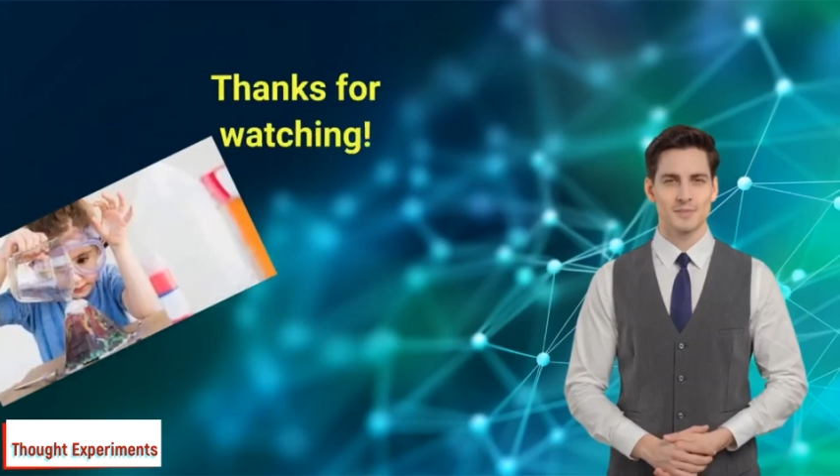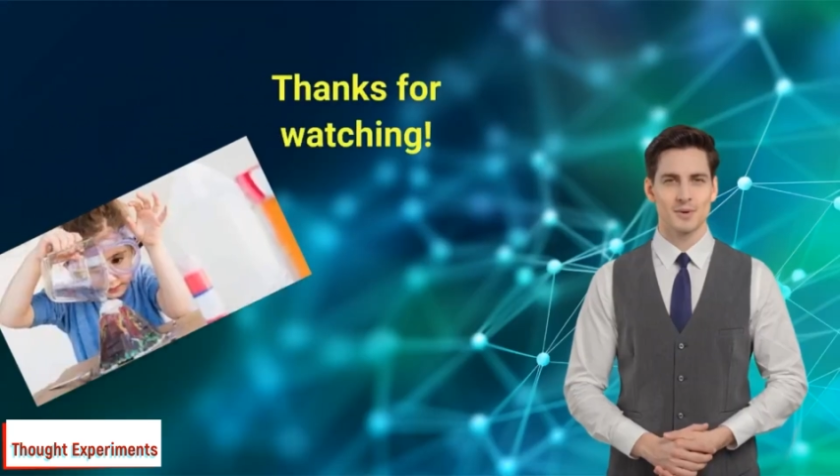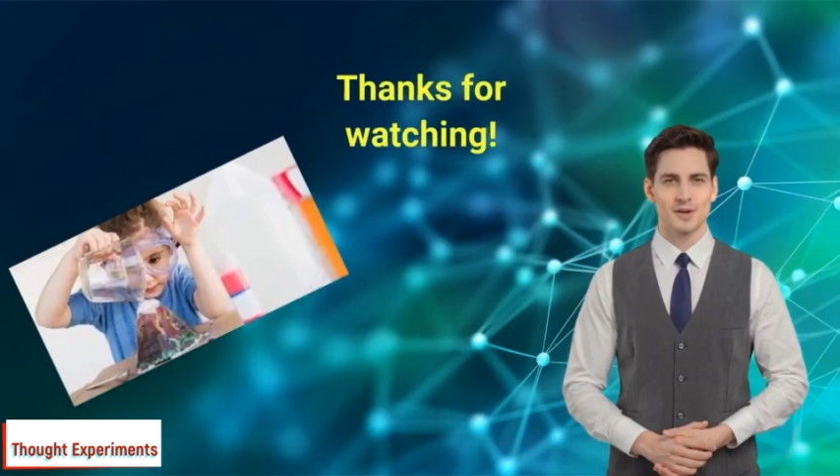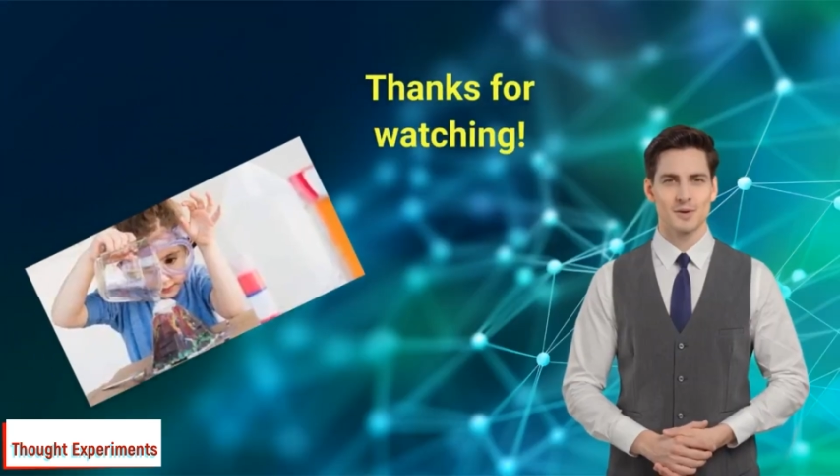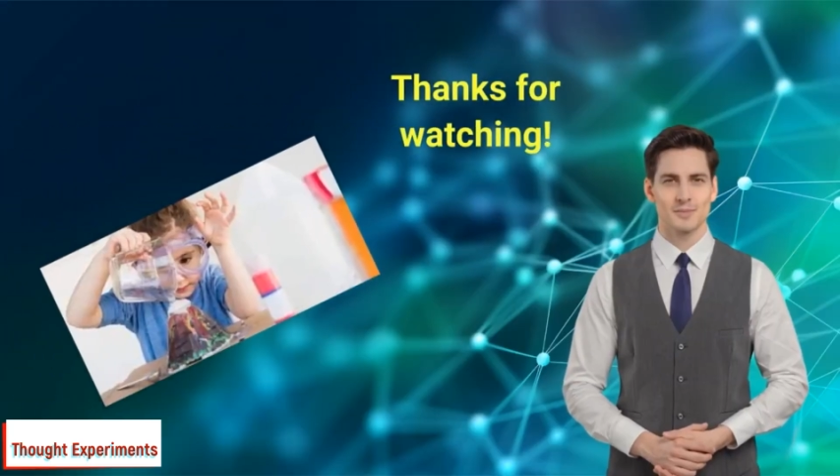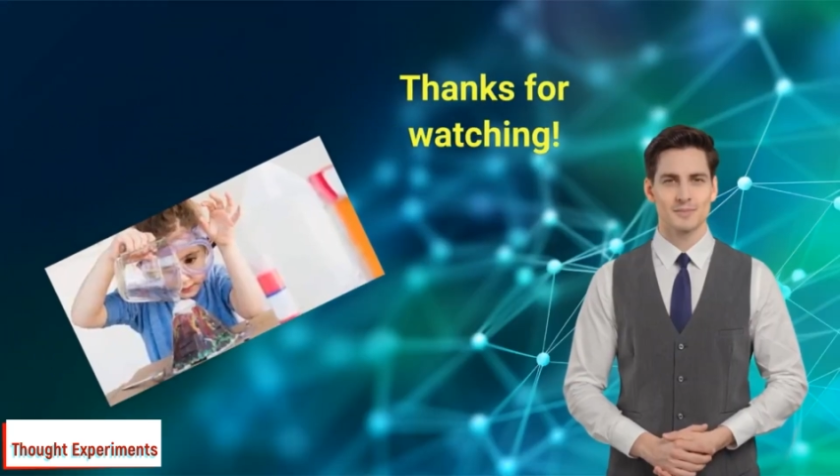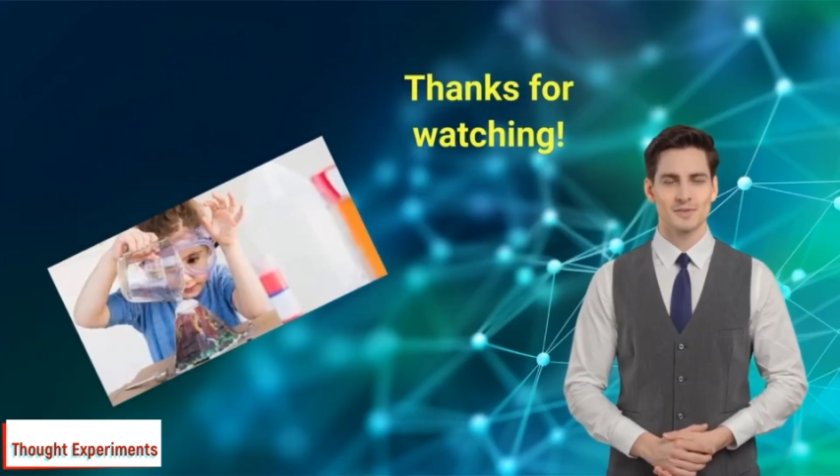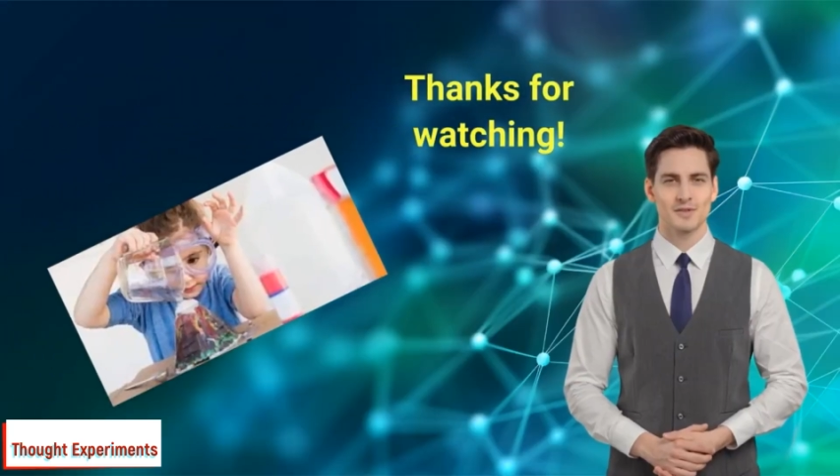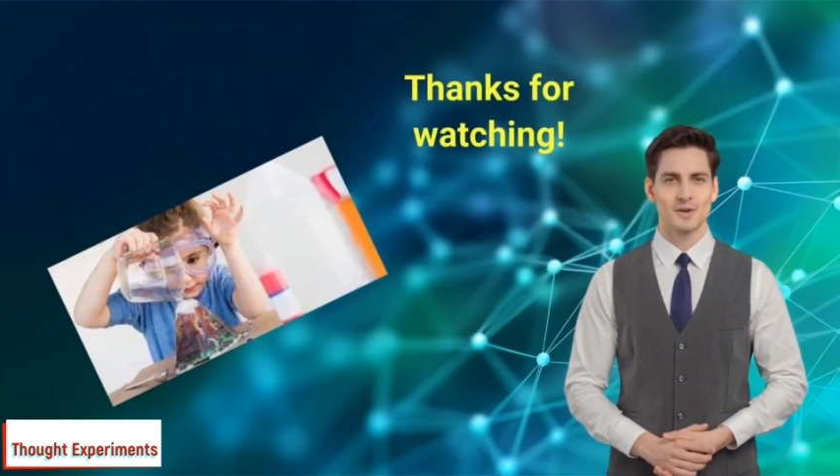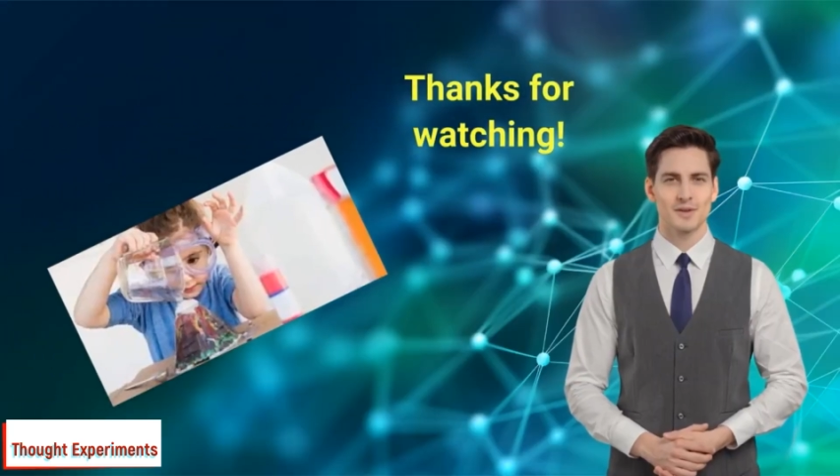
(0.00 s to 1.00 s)
We hope
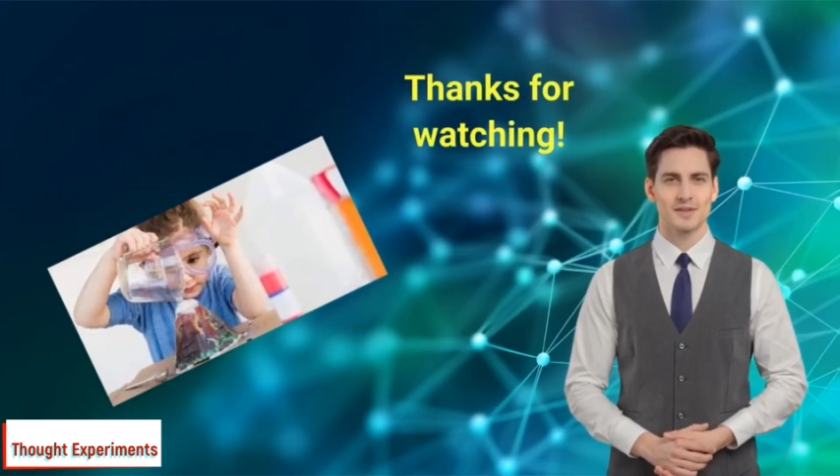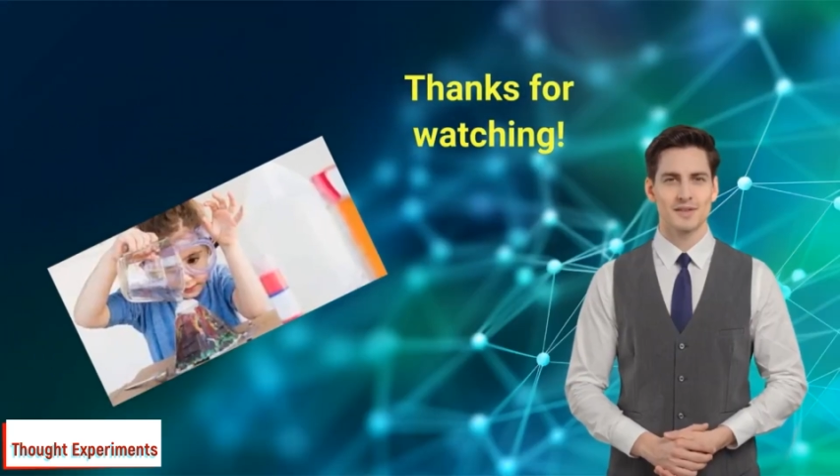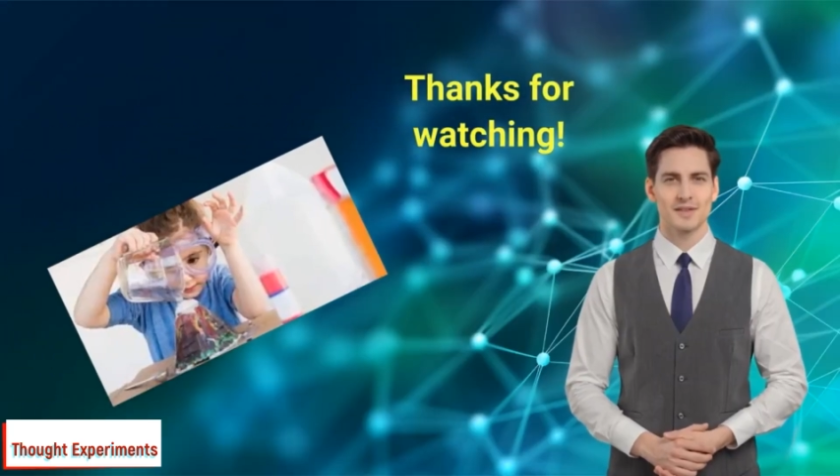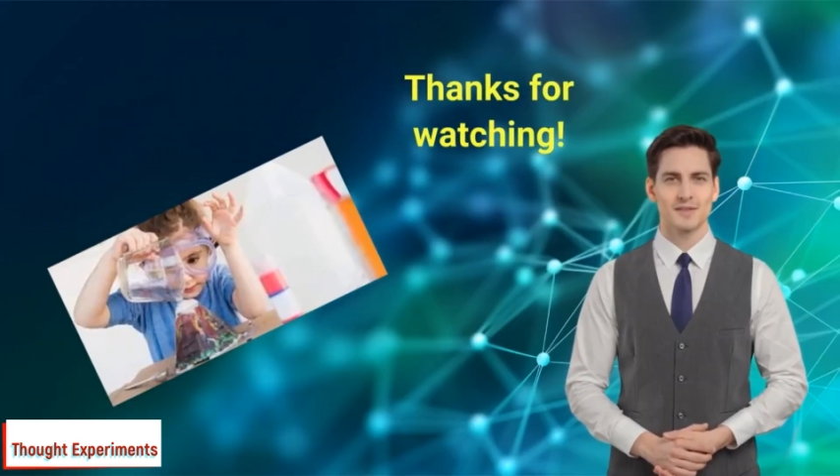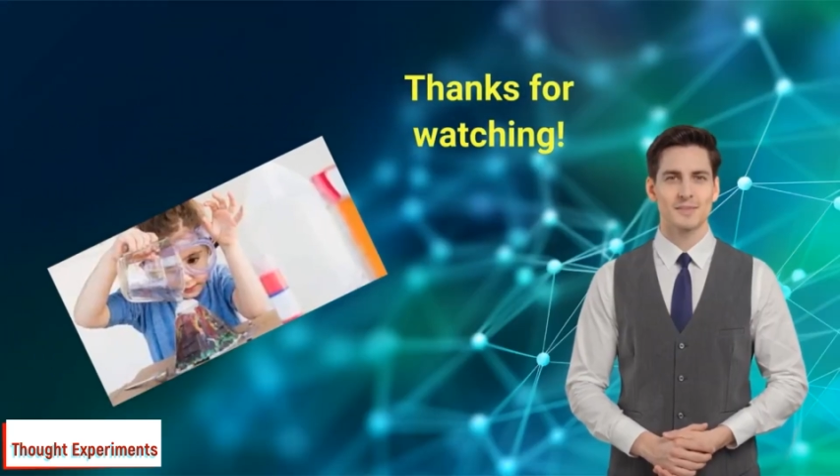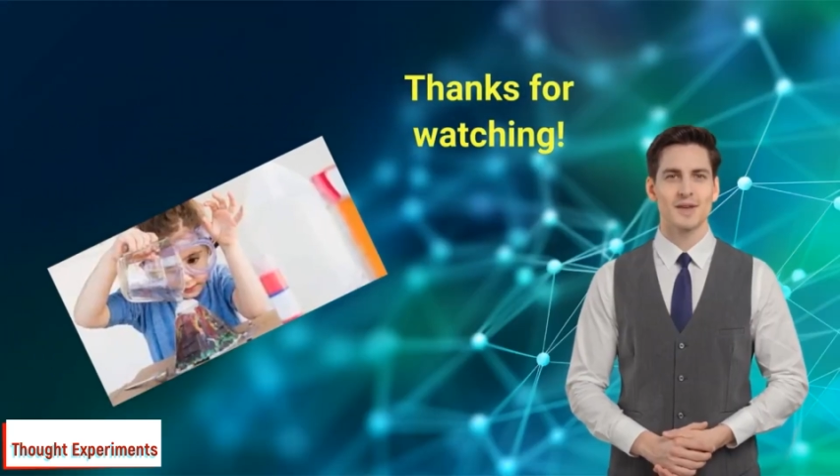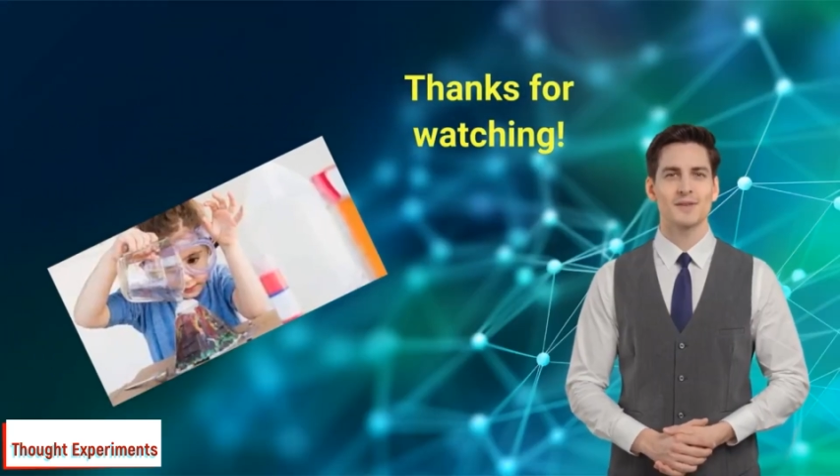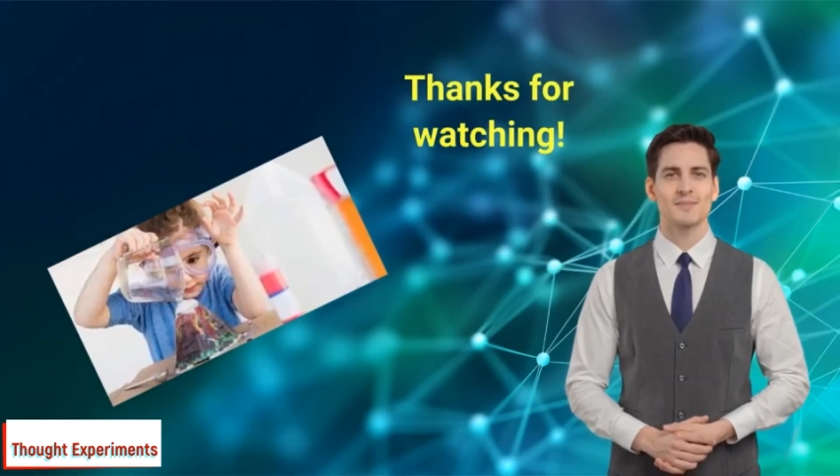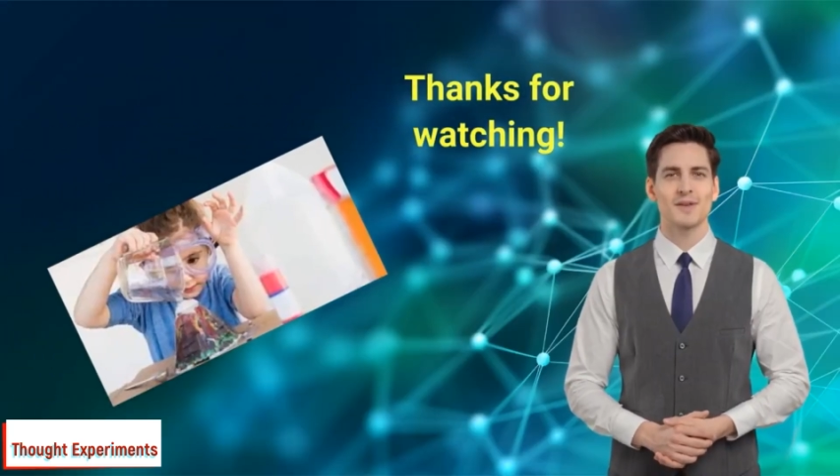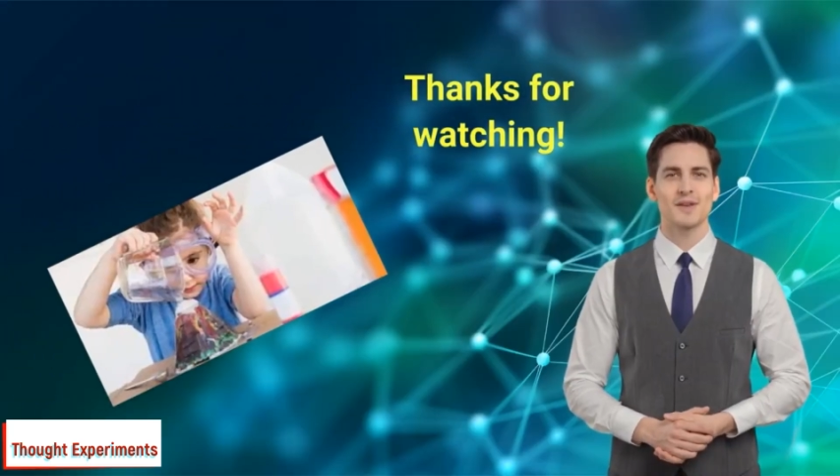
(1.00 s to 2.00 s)
you've enjoyed this
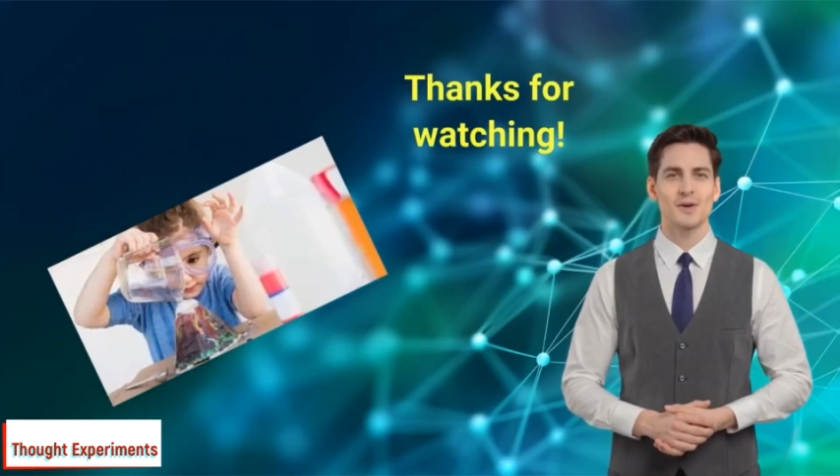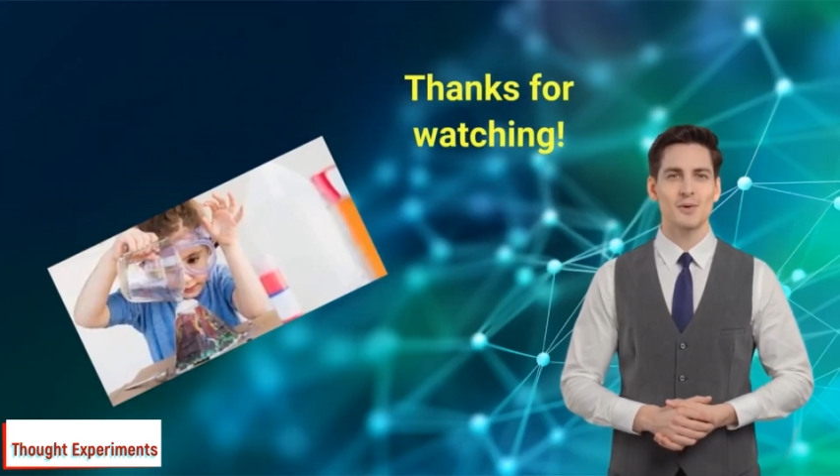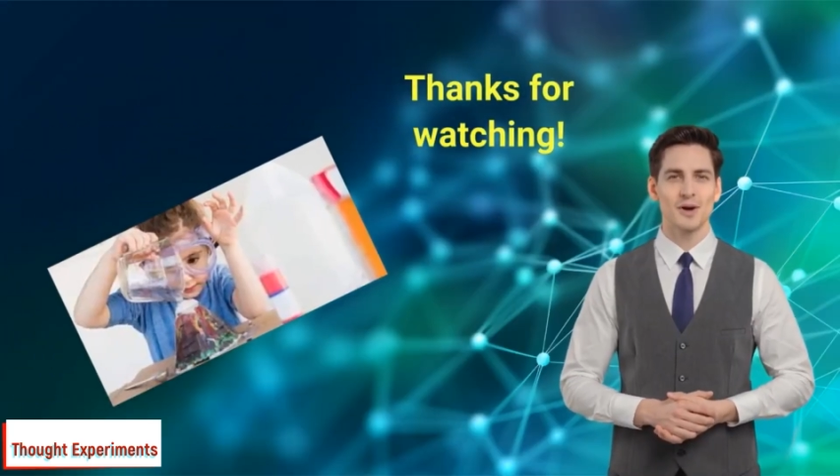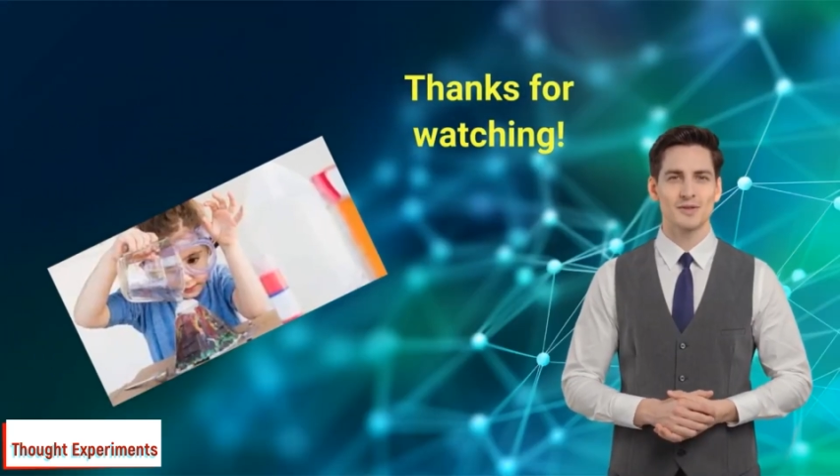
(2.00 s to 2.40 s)
explainer video